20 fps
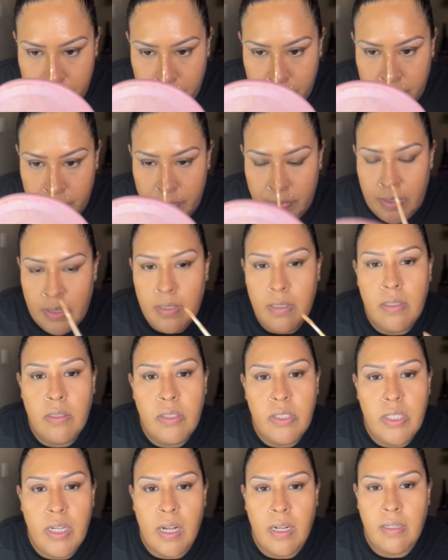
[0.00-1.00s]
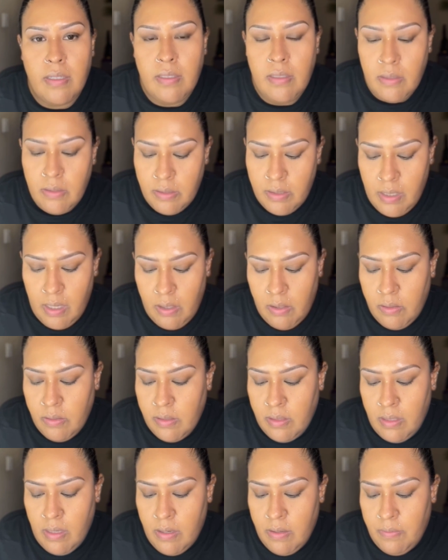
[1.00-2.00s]
Just a little dot. A little dot goes a
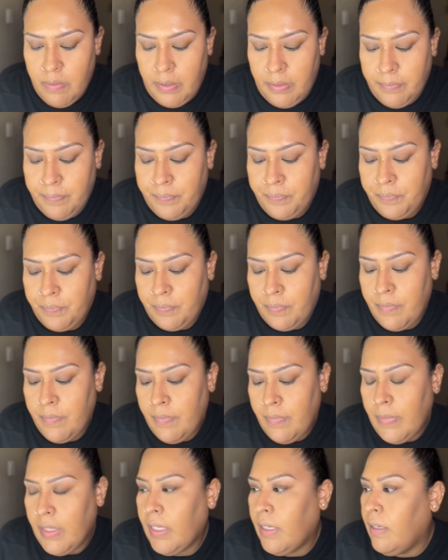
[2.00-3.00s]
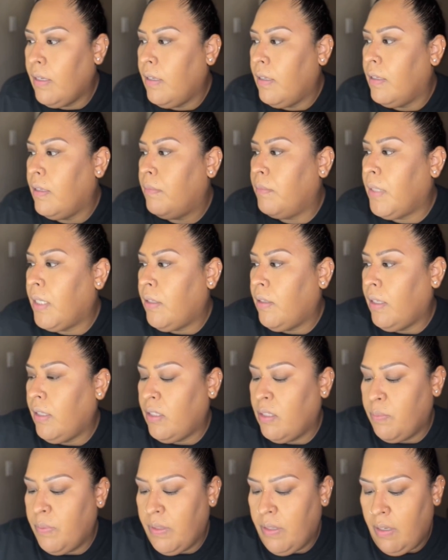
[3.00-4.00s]
long way. I don't like to
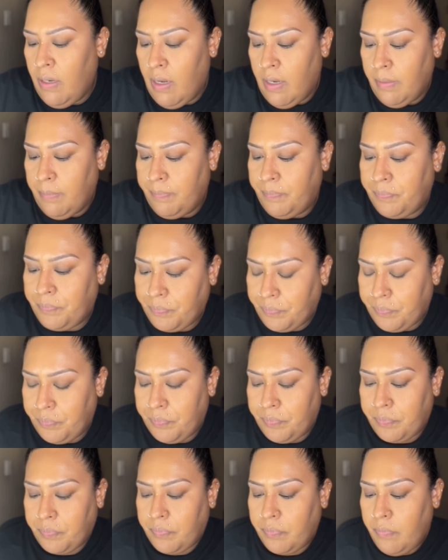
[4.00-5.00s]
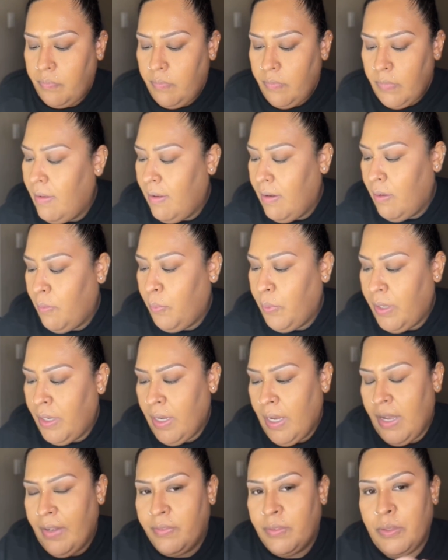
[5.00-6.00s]
put a lot. We
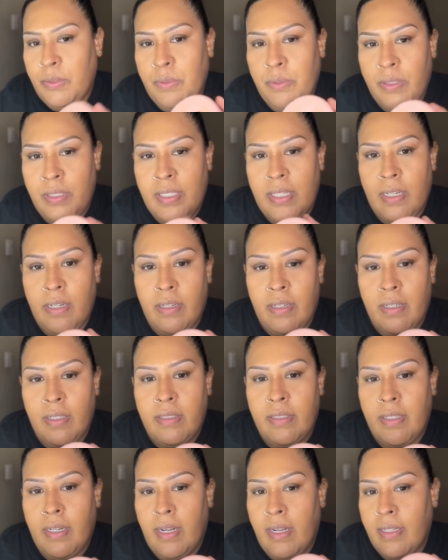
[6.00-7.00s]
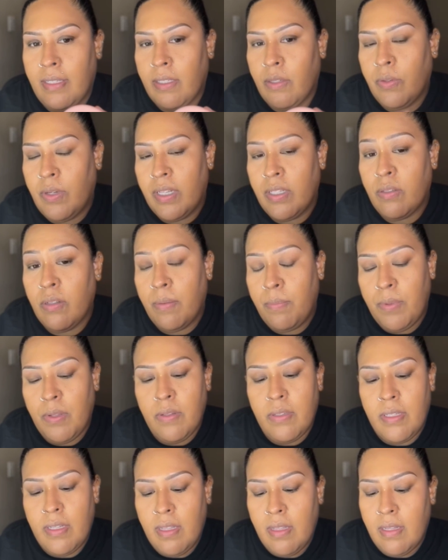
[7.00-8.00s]
have to set our under eyes. Okay, so I'm
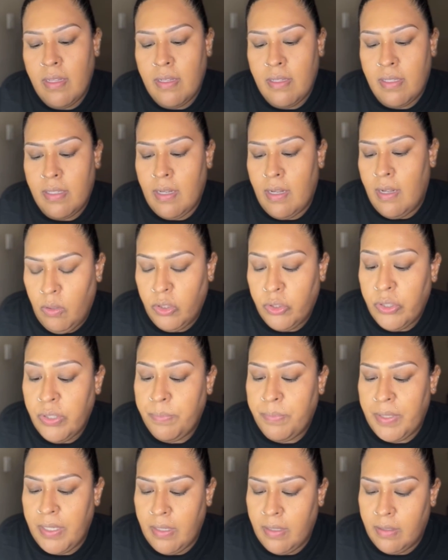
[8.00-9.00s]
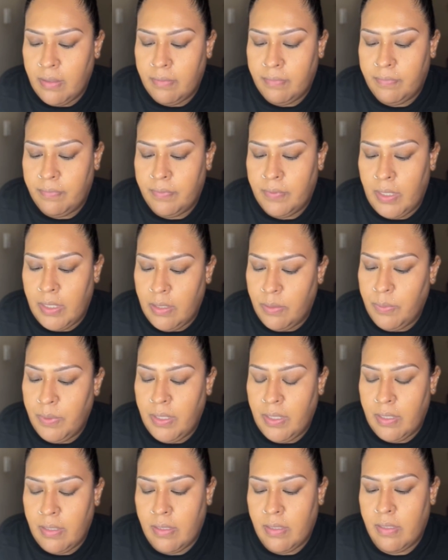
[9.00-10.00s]
using this ultra pink. That's what it
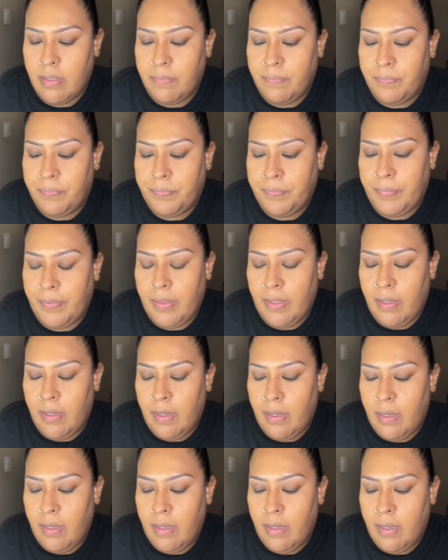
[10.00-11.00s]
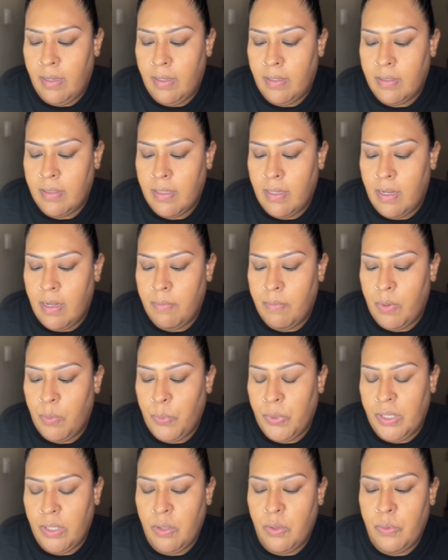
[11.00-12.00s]
is. And we're
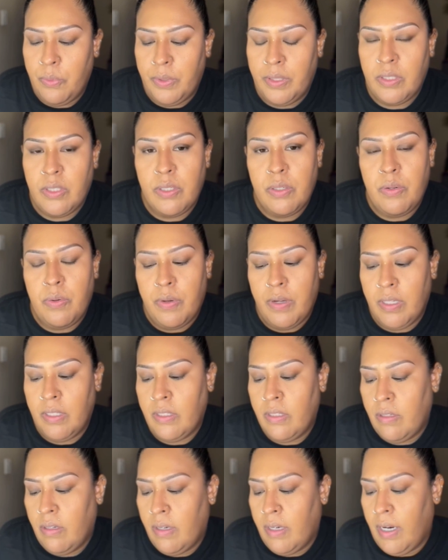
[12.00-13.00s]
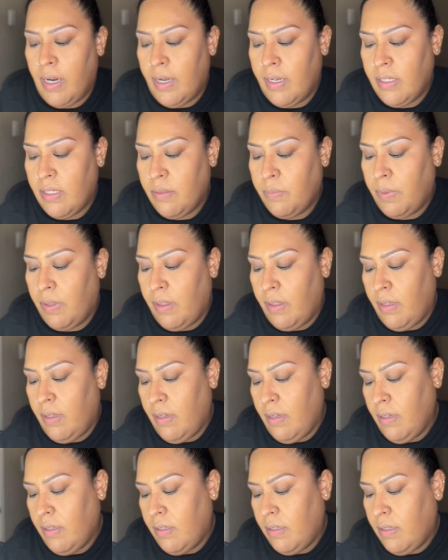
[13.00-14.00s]
going to go under our eyes with
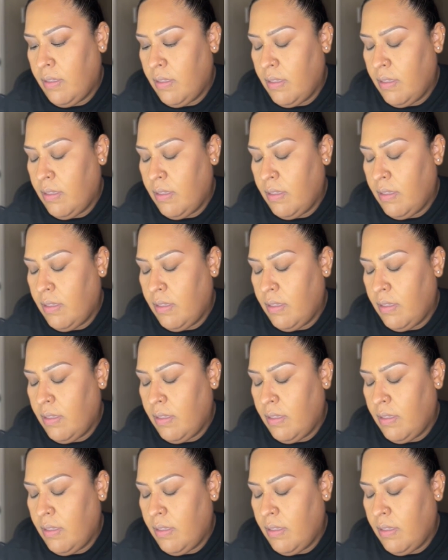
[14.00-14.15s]
this.